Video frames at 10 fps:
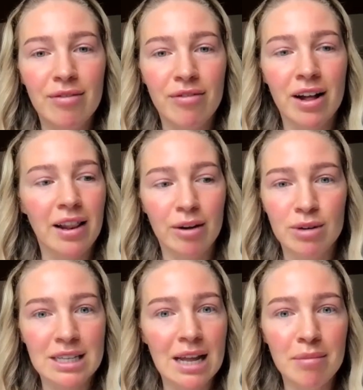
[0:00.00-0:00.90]
felt like
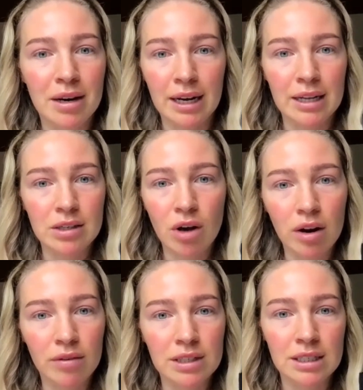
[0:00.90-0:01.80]
resentment against all
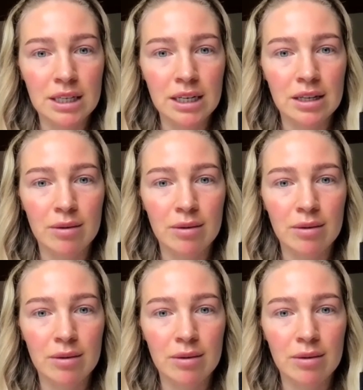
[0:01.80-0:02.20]
of these things.